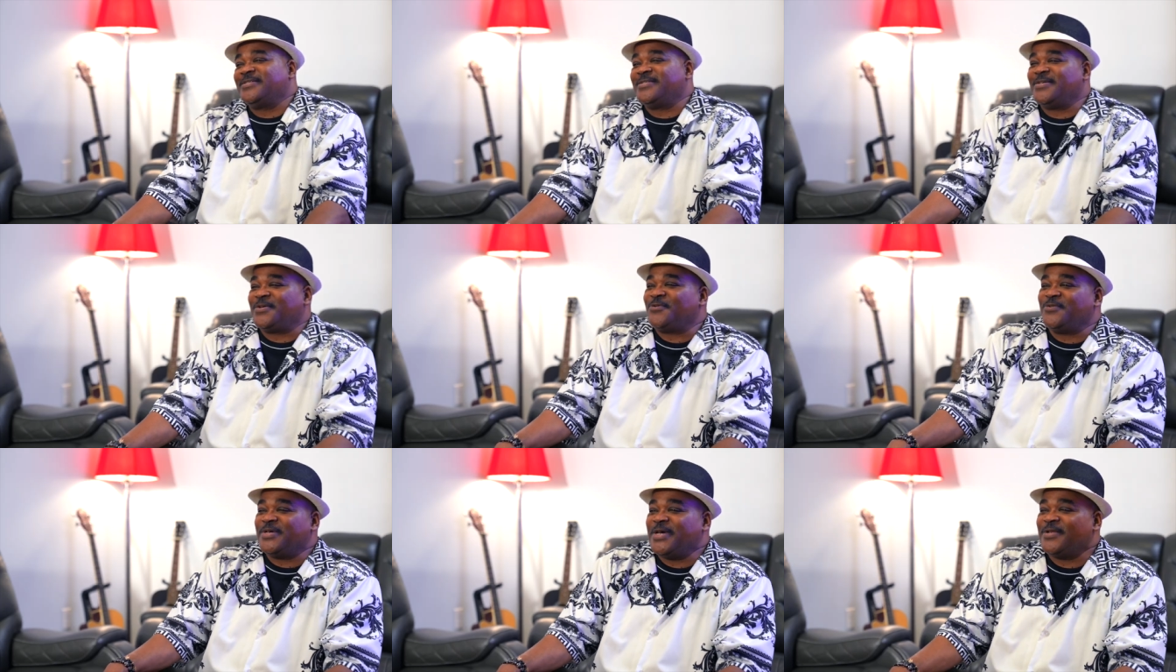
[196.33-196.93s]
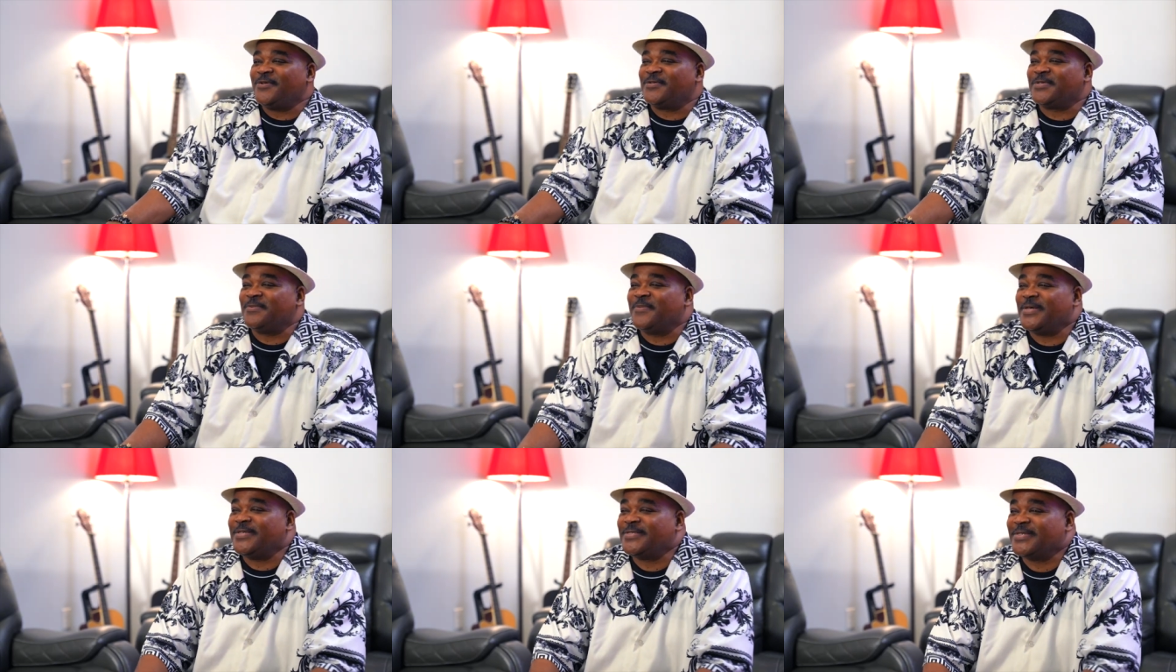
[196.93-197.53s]
The Creator is
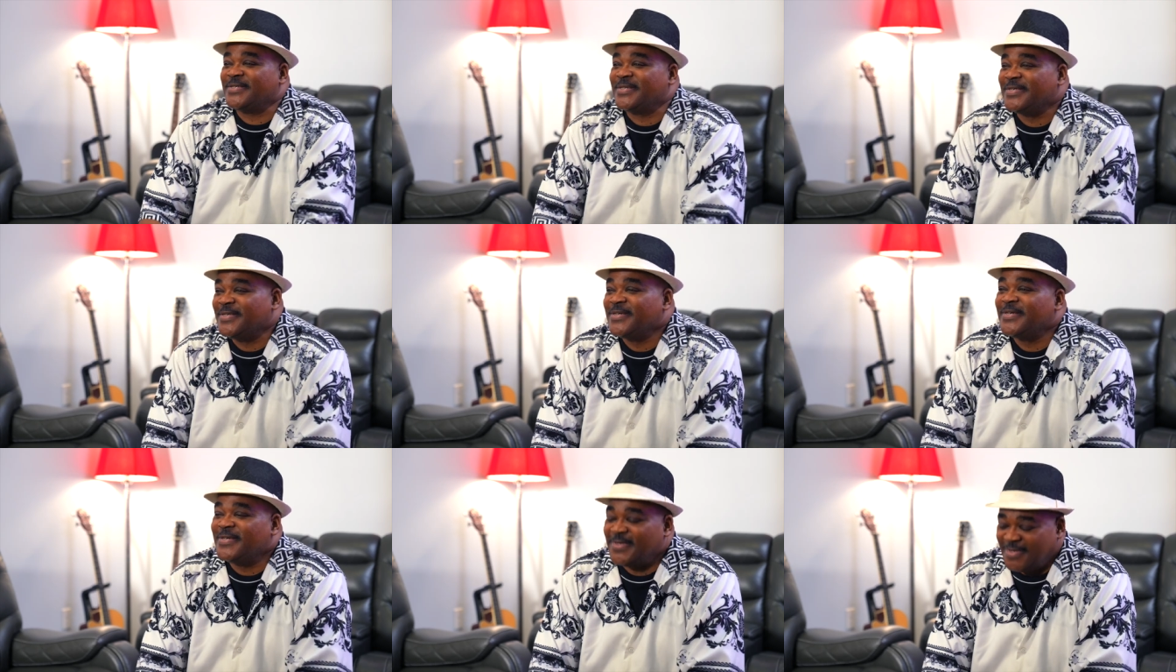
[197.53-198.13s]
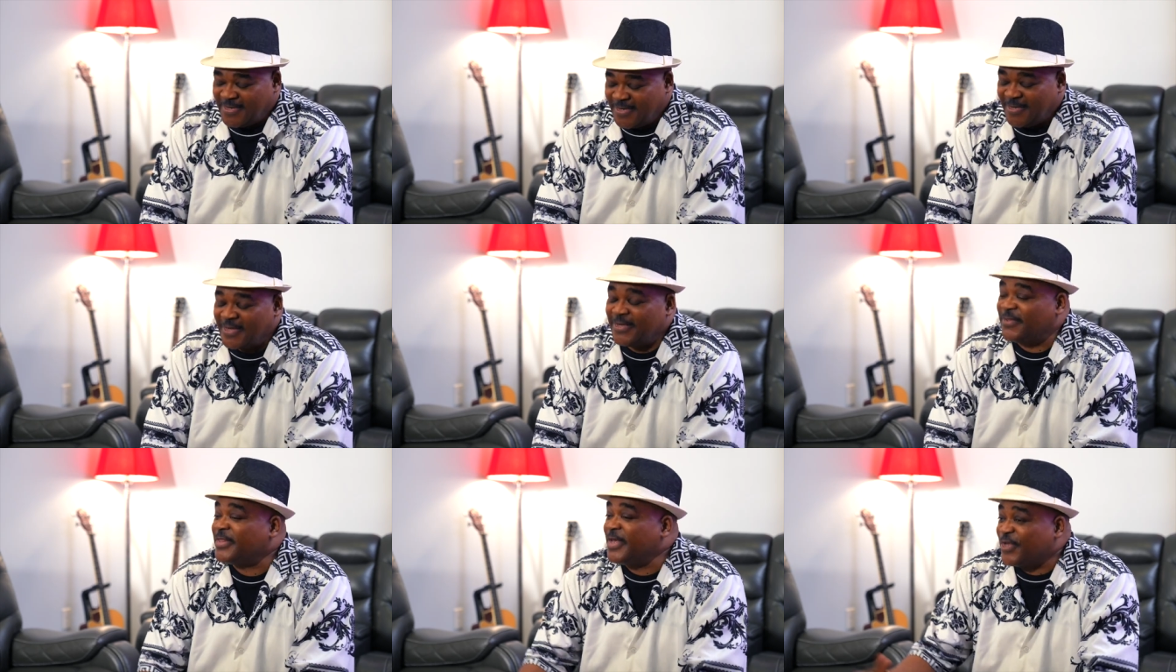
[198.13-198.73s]
amazing. Yeah,
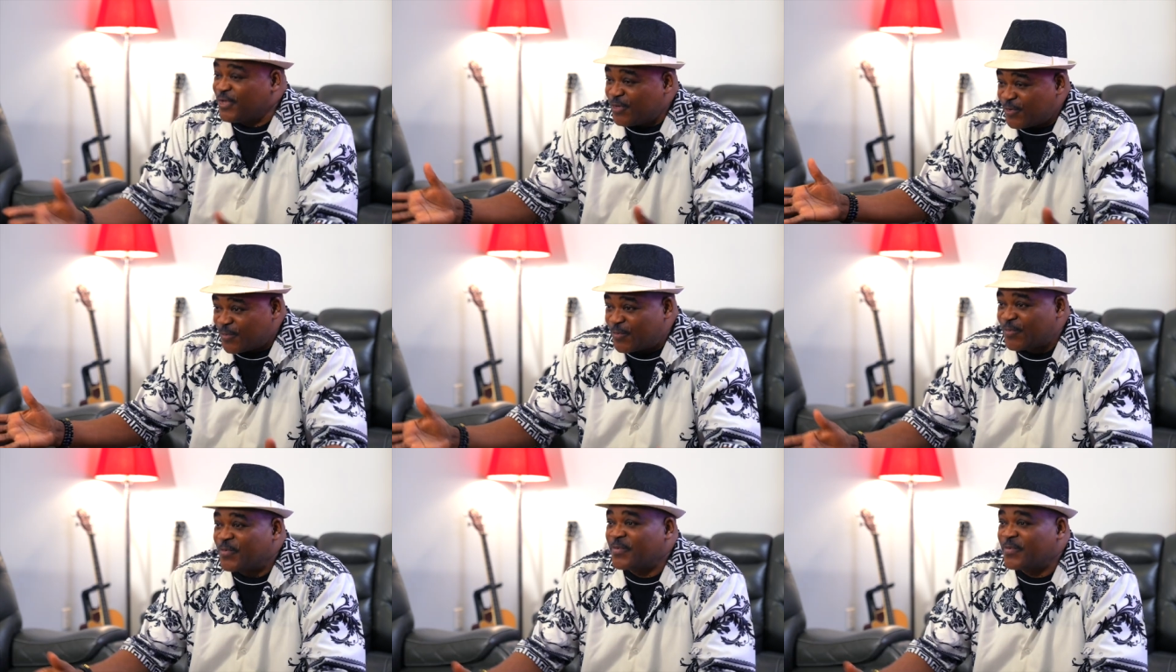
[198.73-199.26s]
and thank you,